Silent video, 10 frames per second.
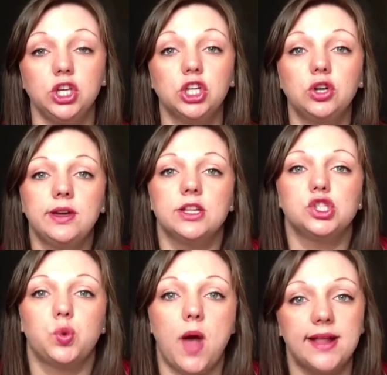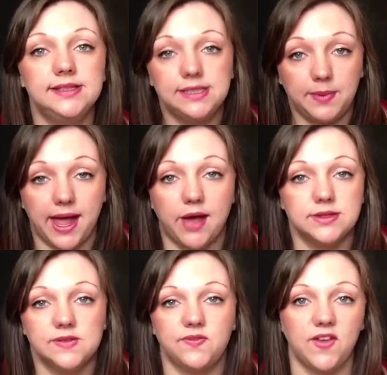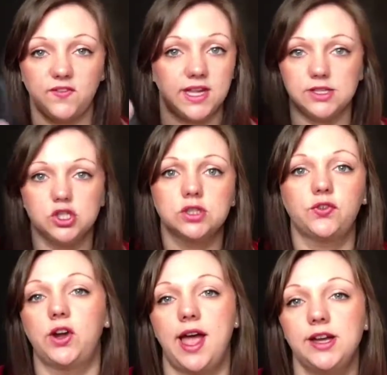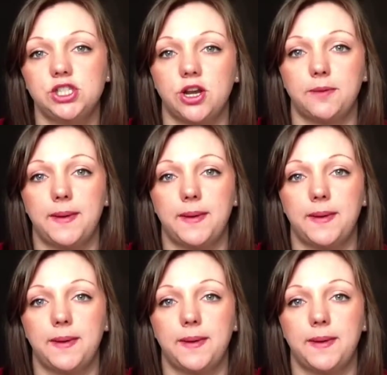you're looking at £20.50 just for an eyeshadow